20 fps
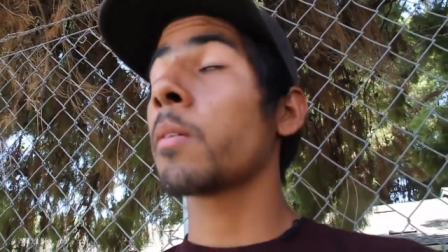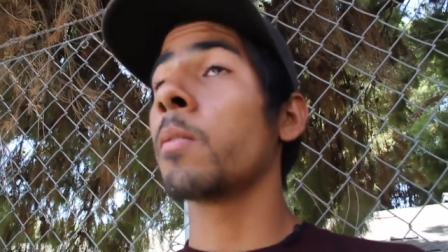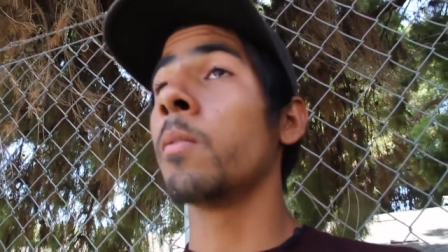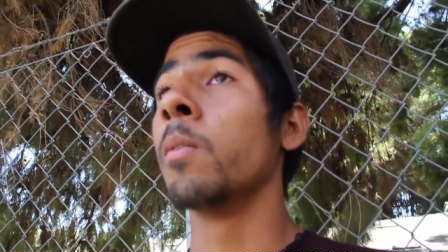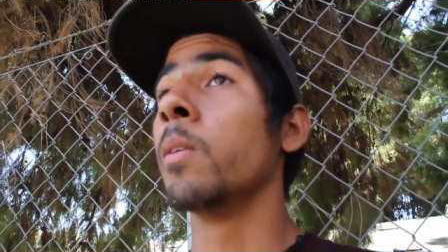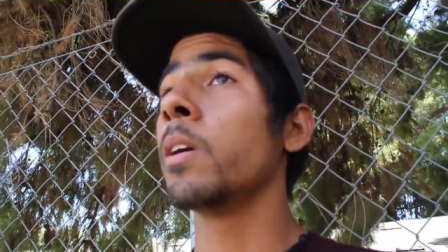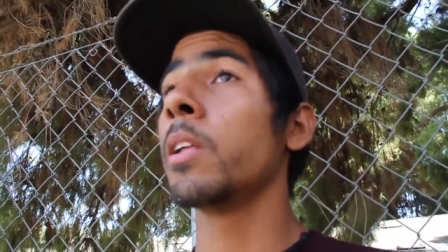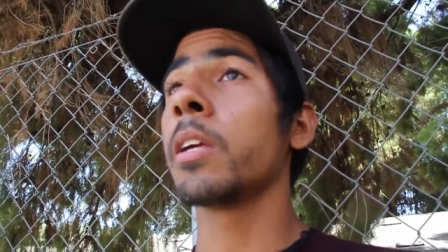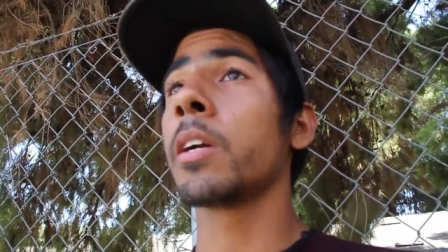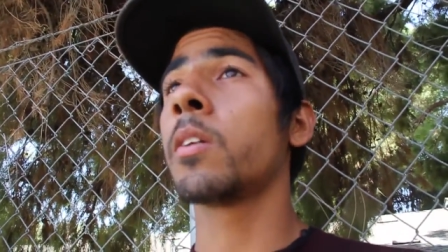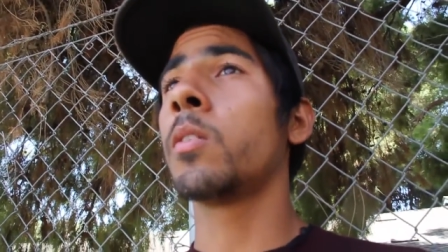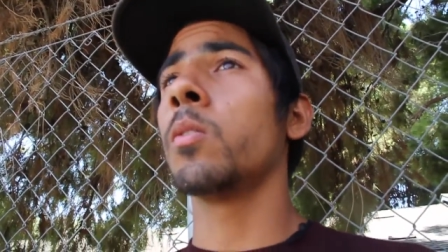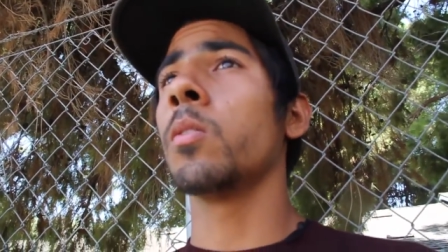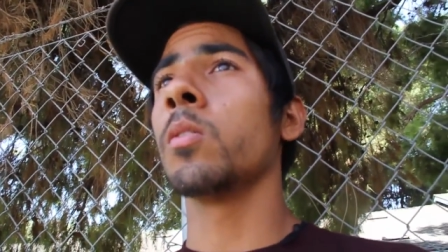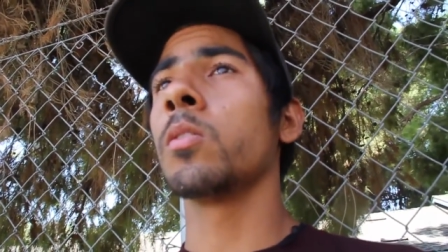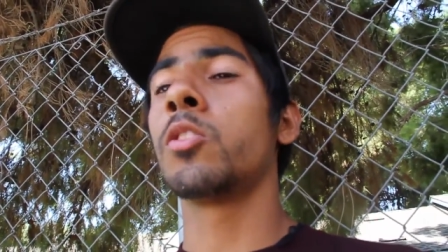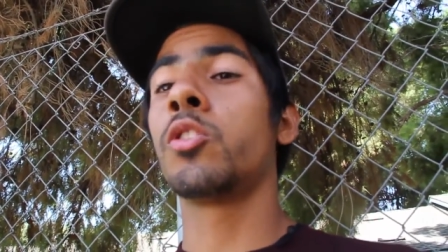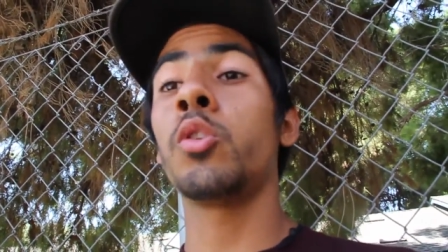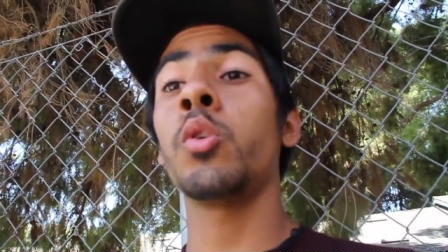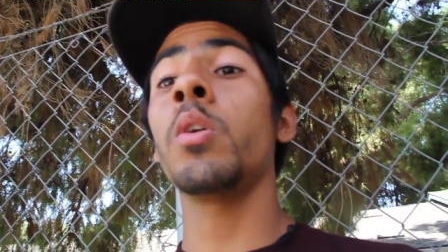Really
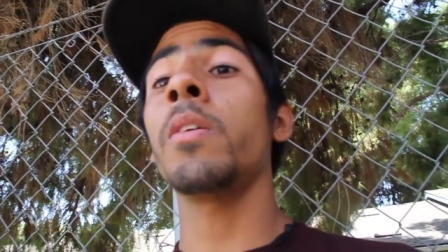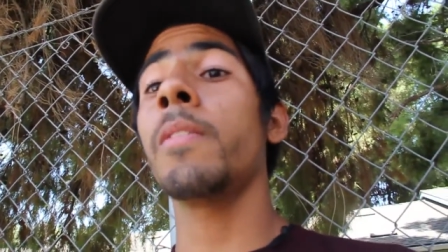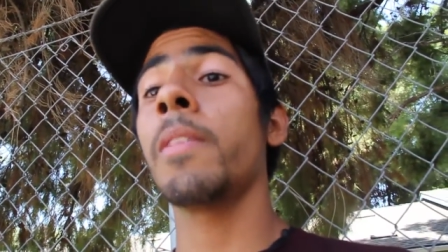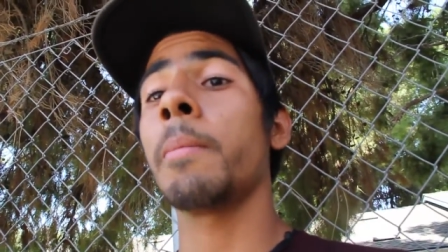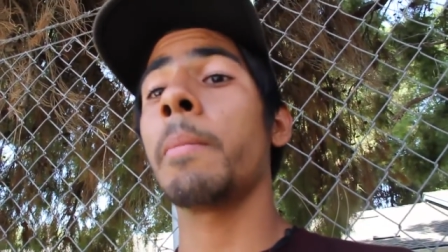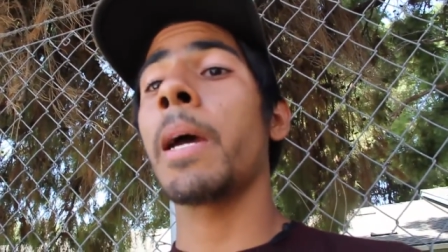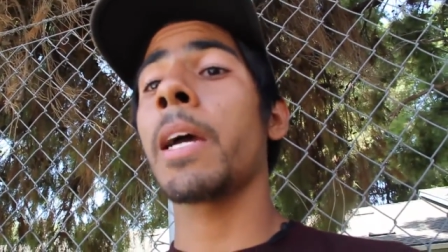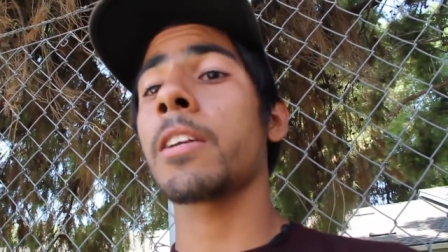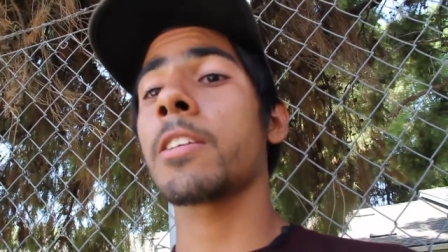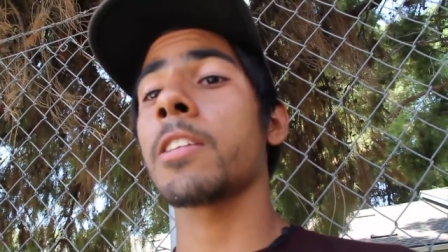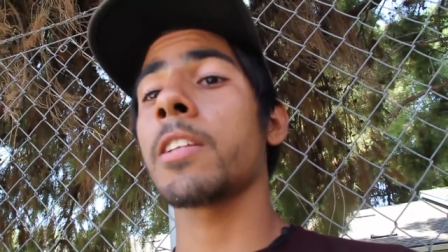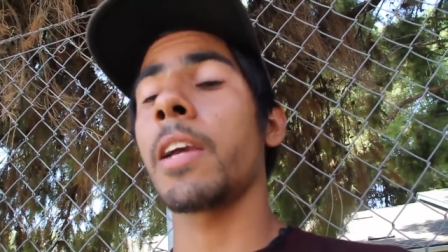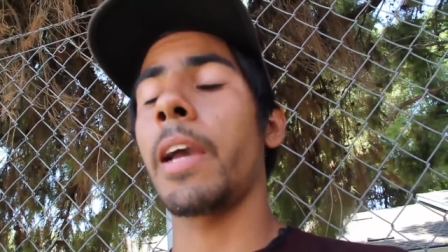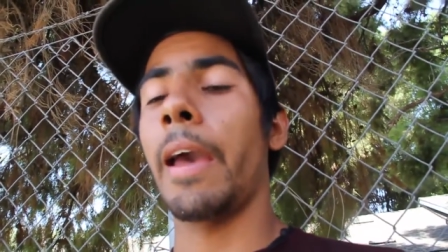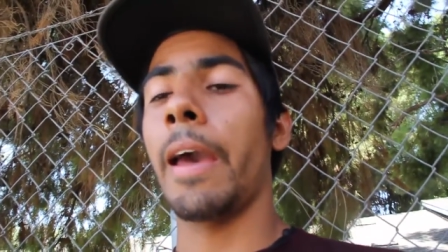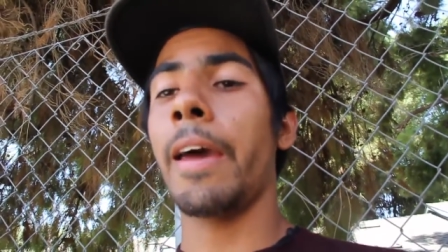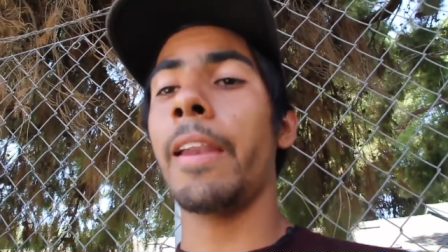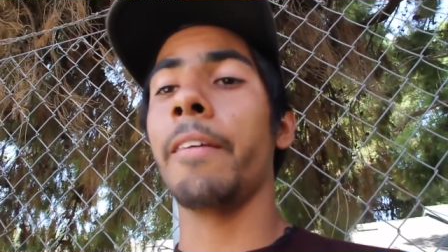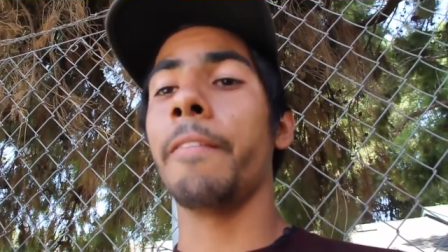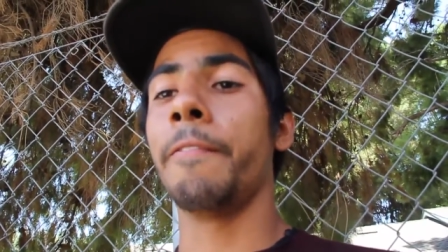cool. Two of them actually,
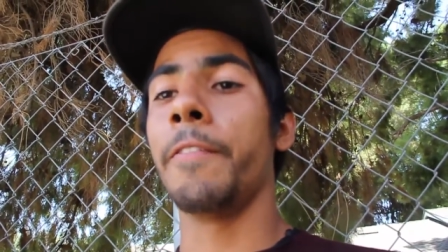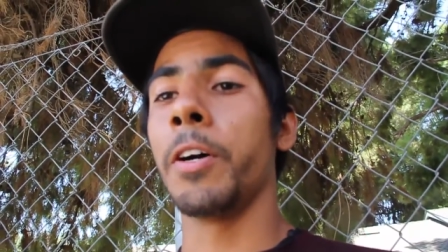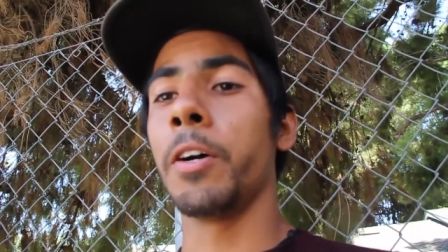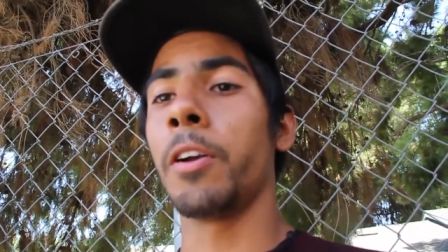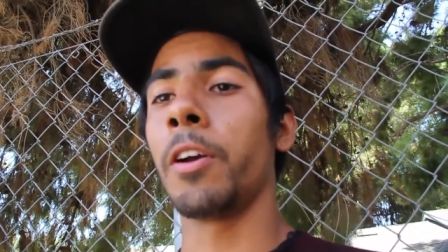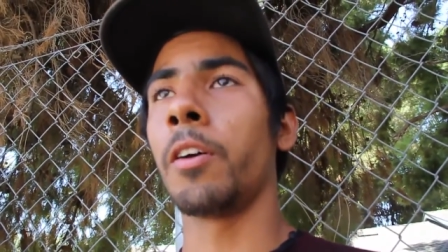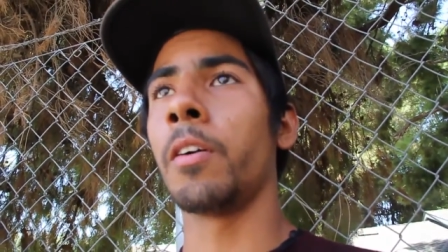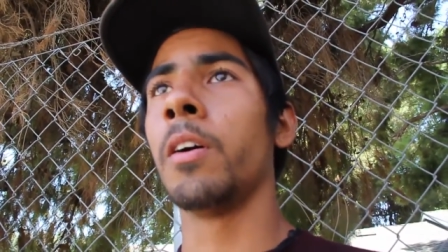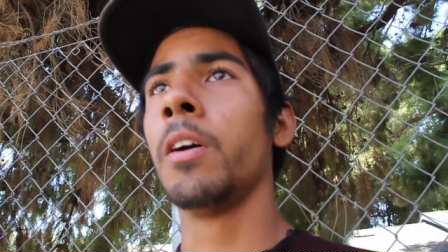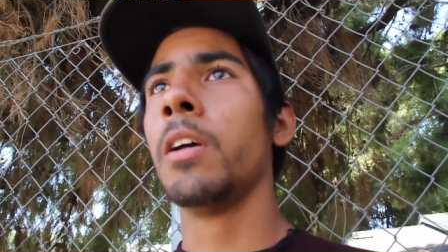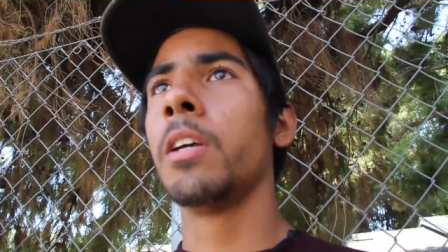and a photo.